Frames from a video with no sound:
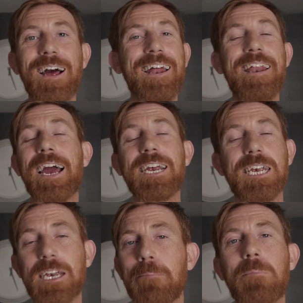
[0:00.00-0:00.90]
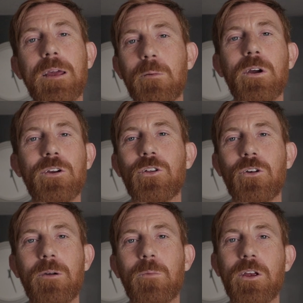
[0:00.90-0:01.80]
and that is simply what you're
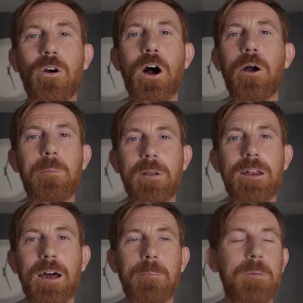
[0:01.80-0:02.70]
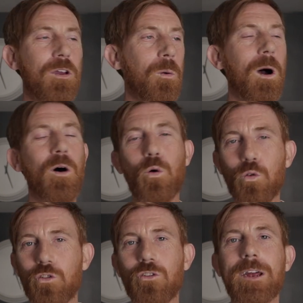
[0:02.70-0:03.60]
doing when you're opening up. You are
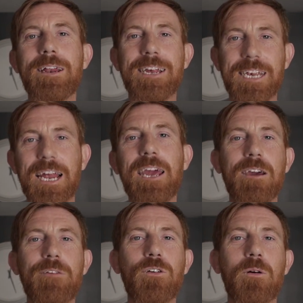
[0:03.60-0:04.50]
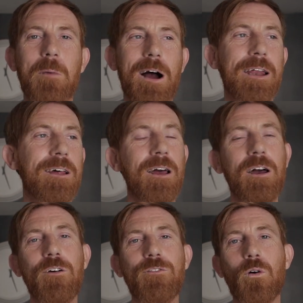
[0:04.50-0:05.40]
altering the state of your mind
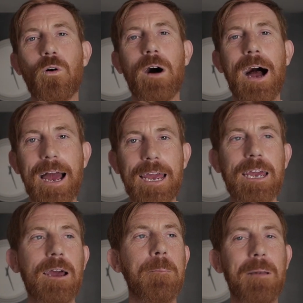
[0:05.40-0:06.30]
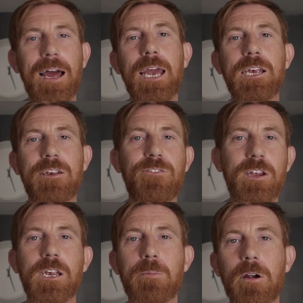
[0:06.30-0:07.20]
for a place for
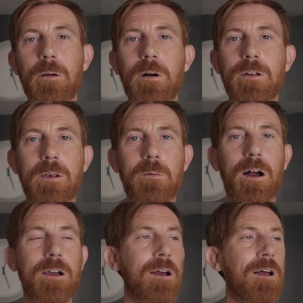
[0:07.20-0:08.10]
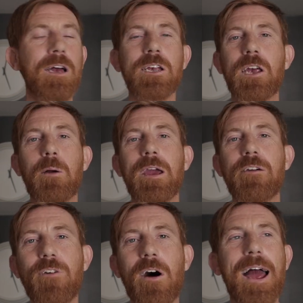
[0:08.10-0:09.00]
the spirit world to work. So
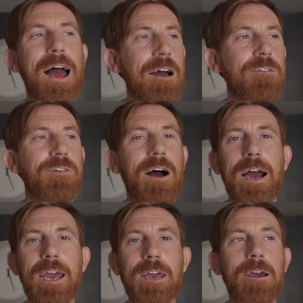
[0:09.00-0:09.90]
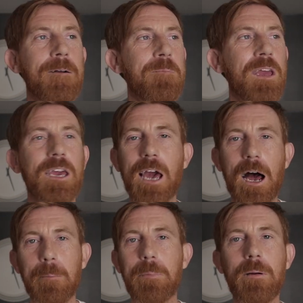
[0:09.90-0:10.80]
if I have a
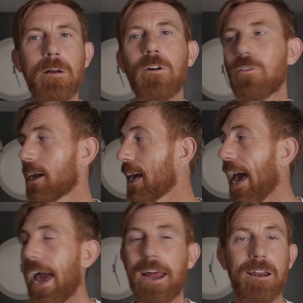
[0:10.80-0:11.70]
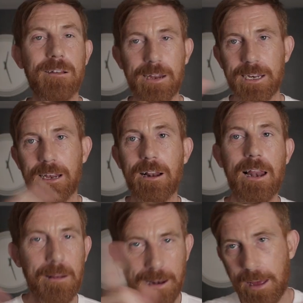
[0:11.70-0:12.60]
cup or a can,
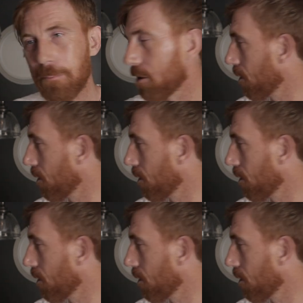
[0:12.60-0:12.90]
let me